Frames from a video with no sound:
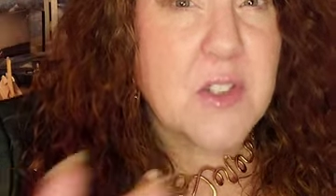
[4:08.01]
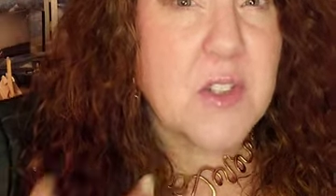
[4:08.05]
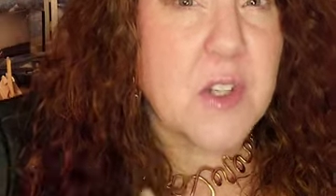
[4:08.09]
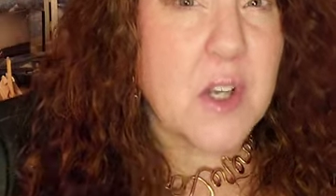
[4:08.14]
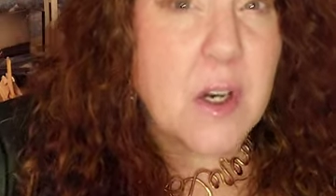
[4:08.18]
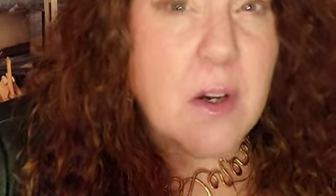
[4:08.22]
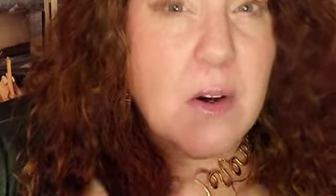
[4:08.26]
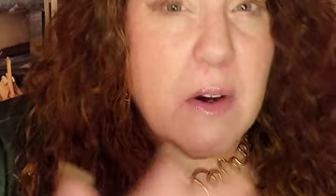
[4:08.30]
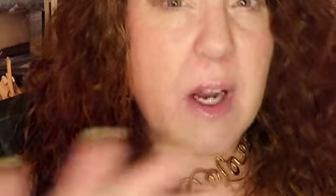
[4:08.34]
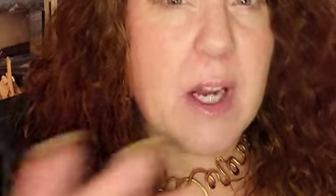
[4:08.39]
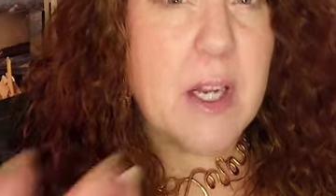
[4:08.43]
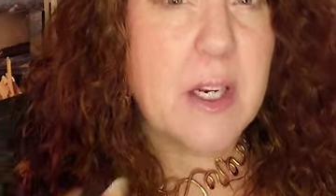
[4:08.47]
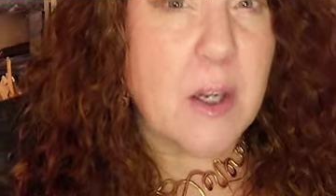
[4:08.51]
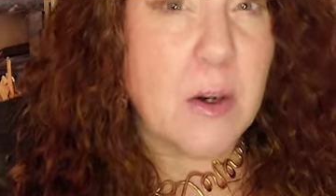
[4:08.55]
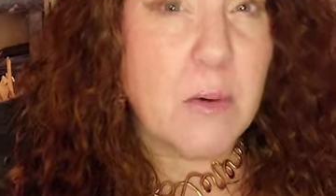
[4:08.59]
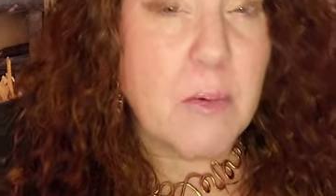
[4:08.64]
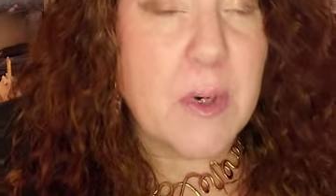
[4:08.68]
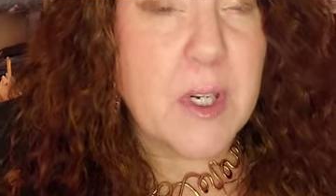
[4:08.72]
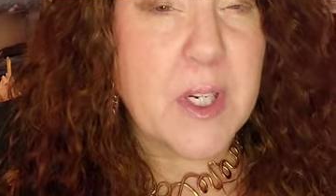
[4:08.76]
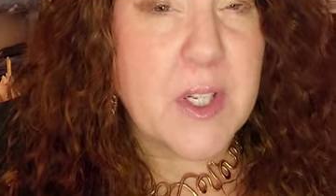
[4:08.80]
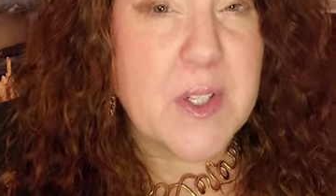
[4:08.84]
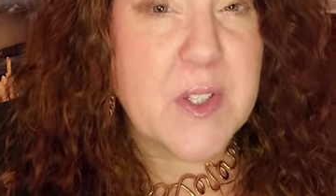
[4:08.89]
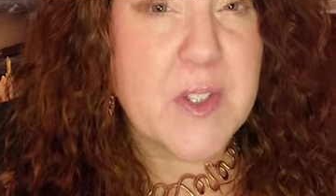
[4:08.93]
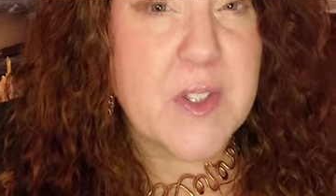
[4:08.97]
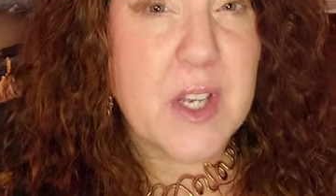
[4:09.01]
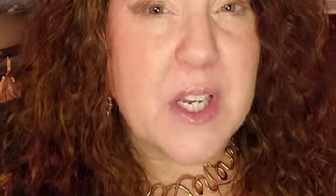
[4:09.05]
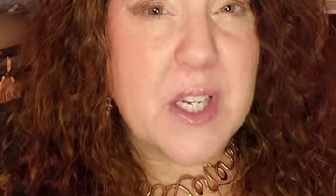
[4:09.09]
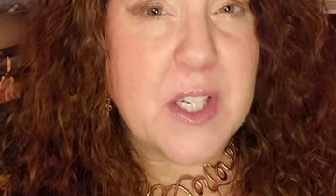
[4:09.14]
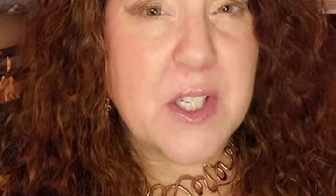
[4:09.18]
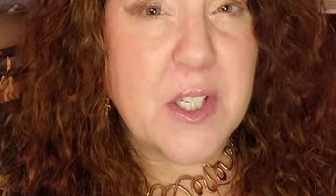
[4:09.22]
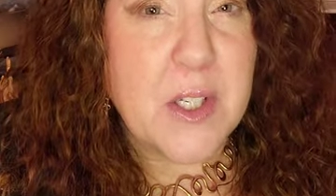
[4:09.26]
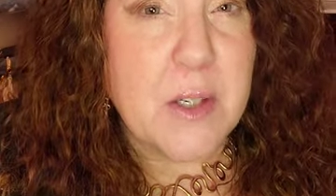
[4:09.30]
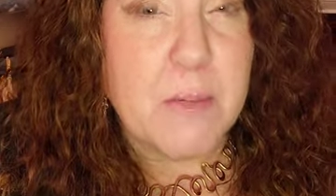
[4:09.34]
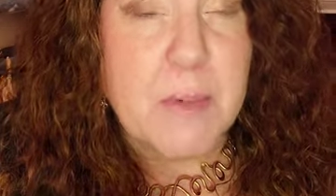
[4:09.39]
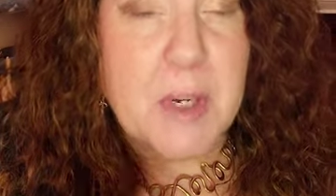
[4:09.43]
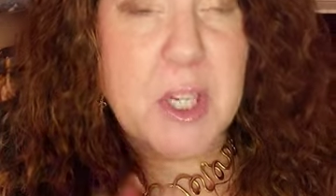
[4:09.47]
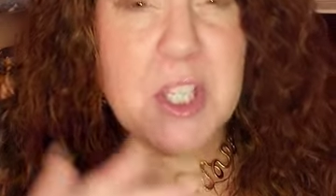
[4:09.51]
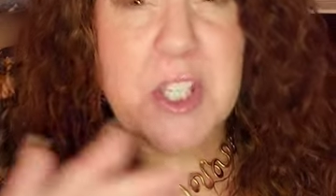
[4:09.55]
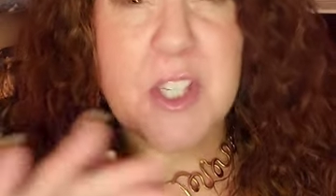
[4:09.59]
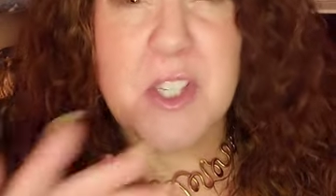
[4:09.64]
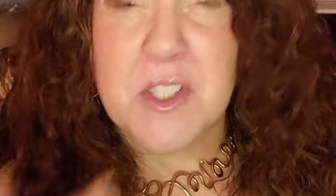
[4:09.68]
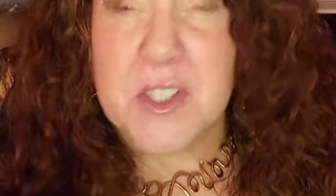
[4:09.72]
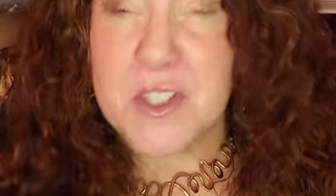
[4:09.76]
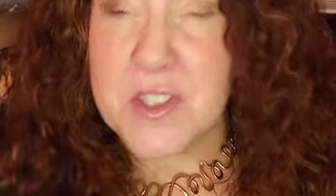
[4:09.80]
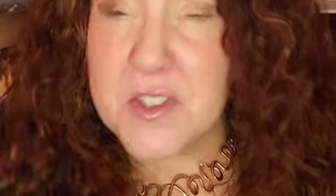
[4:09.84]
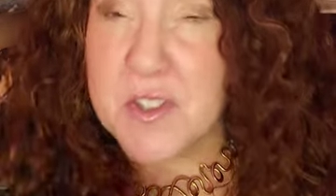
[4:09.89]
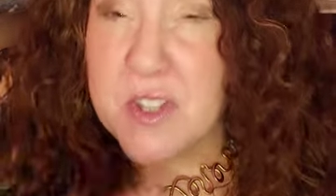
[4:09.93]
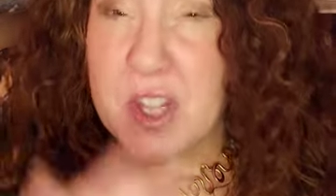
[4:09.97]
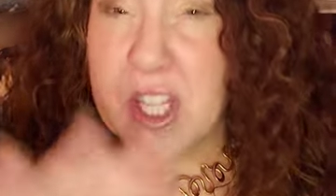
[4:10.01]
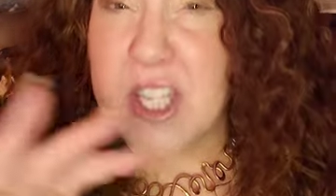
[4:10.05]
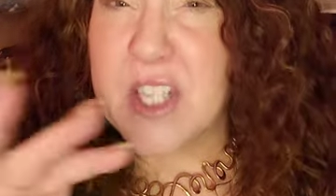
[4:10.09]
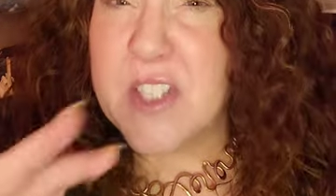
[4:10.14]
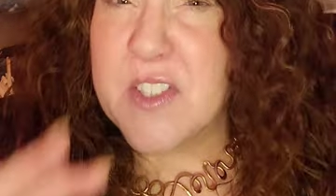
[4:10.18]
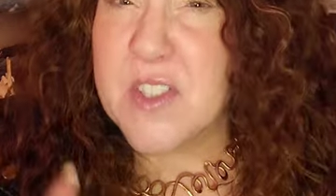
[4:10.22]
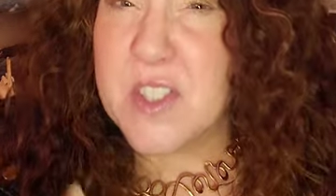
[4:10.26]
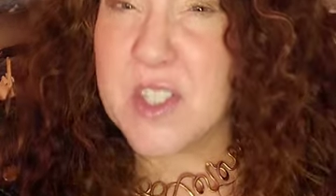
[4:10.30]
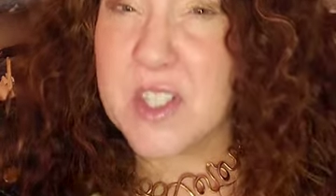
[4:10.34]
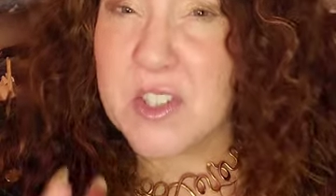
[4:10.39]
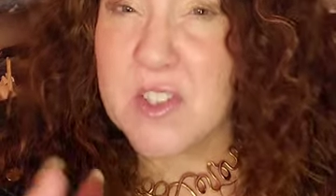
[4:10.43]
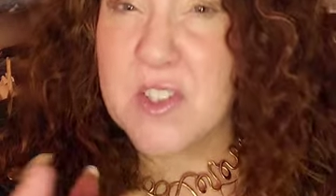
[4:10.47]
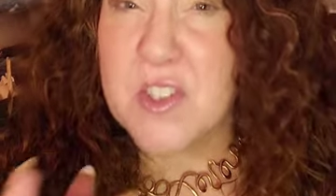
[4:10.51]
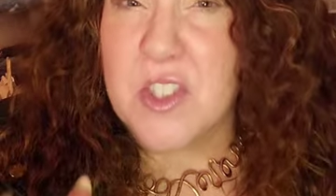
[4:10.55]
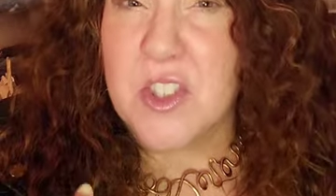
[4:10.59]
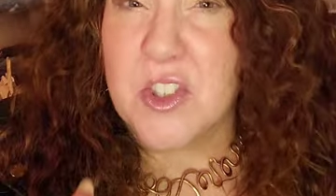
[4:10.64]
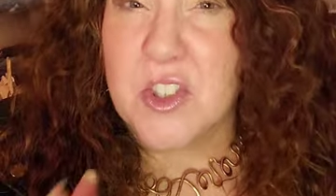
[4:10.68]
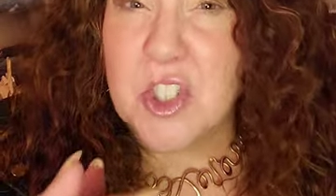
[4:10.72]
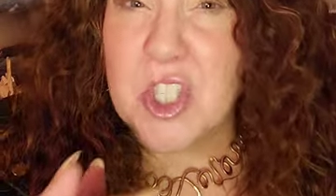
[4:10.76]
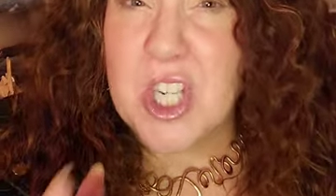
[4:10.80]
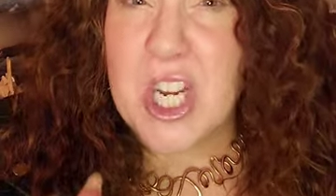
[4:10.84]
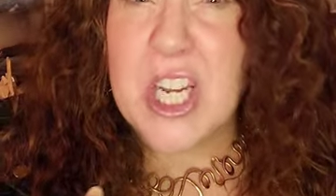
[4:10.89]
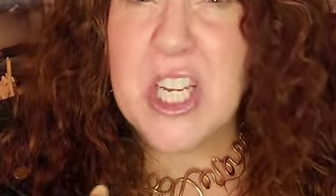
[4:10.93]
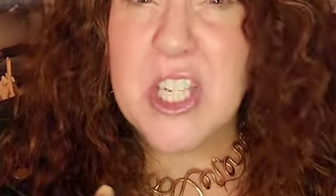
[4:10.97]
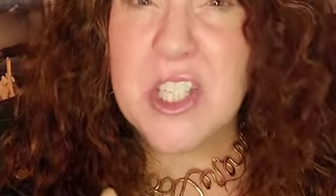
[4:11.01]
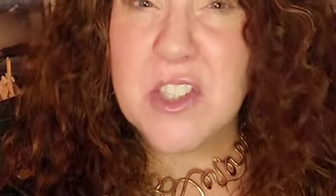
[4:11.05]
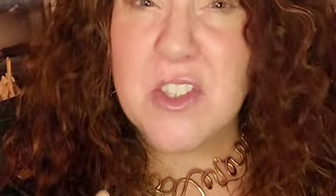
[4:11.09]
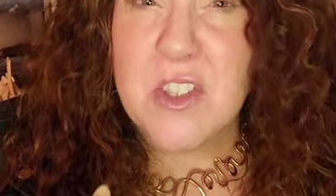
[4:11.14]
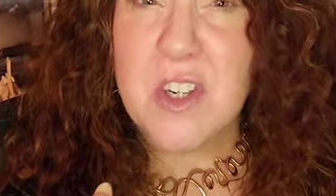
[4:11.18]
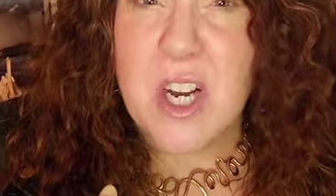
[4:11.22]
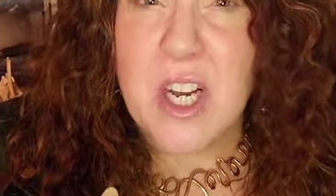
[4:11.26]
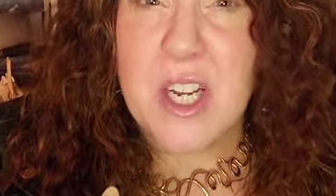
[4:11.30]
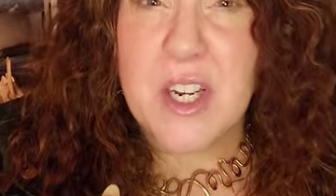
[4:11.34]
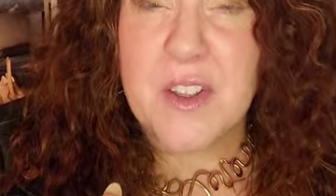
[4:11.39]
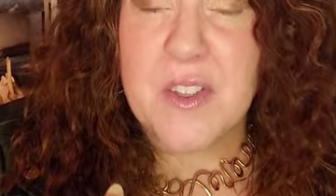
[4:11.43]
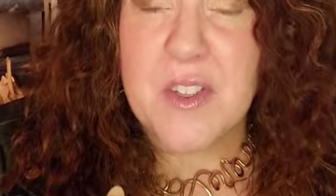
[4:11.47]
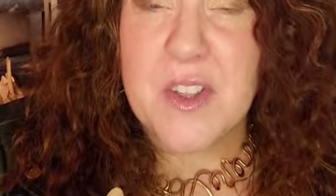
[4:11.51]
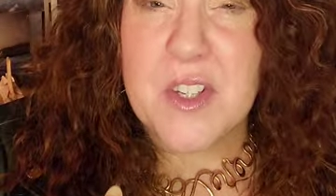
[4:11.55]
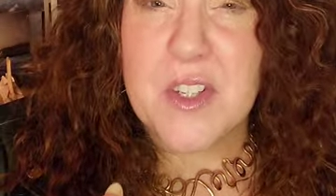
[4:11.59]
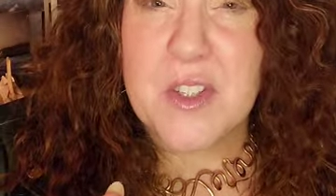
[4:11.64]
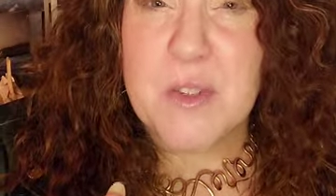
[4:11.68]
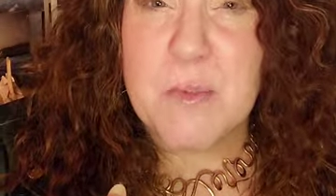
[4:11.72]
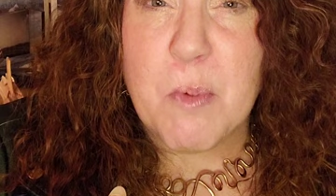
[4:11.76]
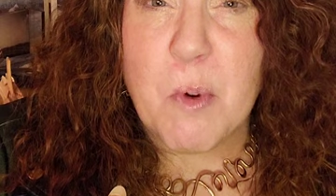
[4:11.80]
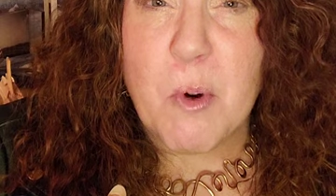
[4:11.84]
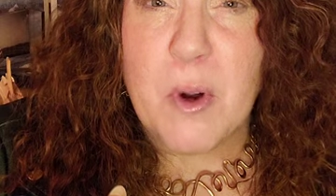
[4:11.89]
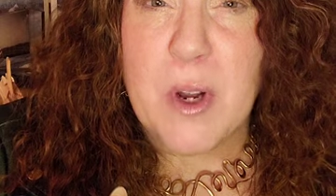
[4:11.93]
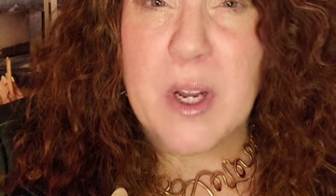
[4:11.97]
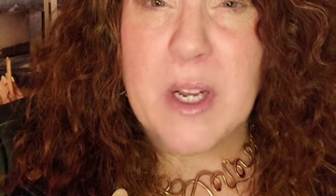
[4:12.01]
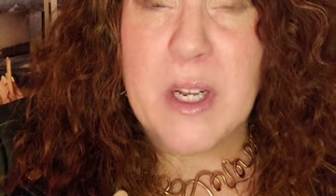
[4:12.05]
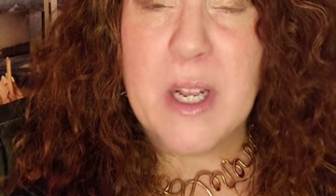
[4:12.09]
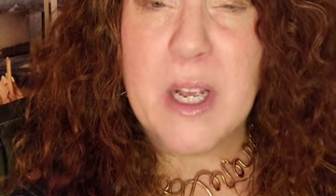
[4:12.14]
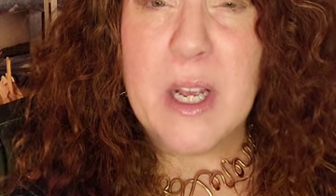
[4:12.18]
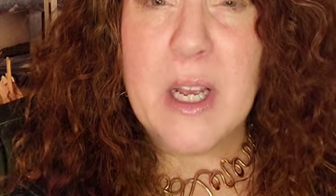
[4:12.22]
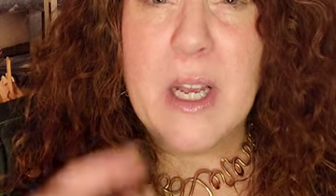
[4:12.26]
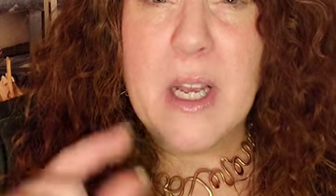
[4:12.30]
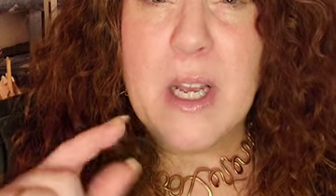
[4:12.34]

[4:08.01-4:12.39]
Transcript: so I don't want to say too much because things can still change a lot at this point.